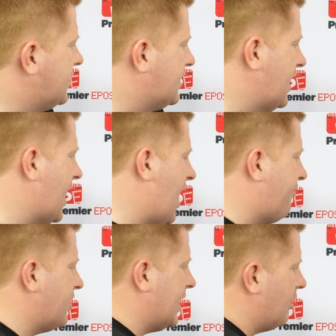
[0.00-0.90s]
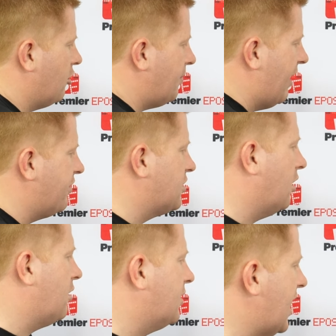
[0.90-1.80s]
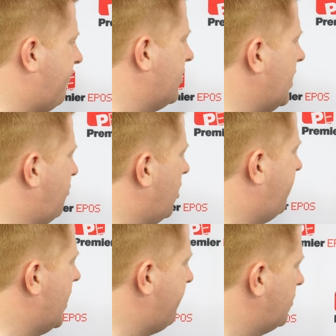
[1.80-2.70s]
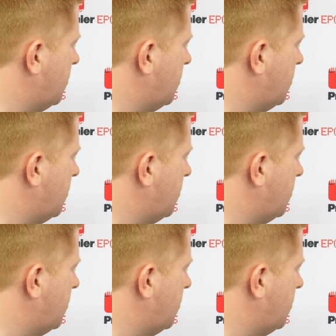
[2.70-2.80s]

to see average income, average stock cost, average net profit, average